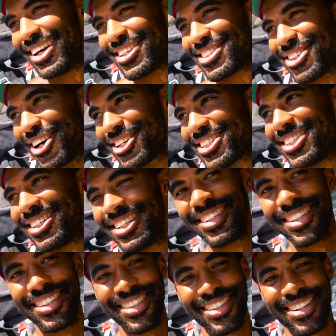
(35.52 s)
So
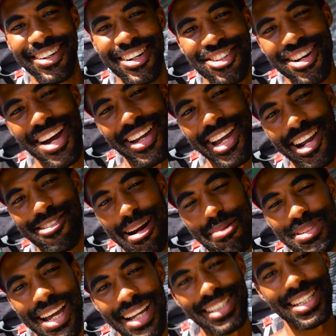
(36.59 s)
I'm gonna try and get a grab
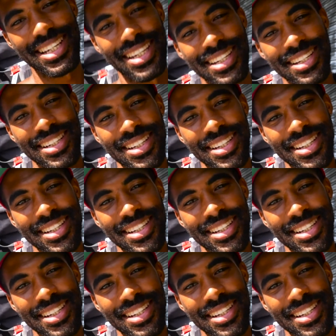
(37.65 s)
taxi,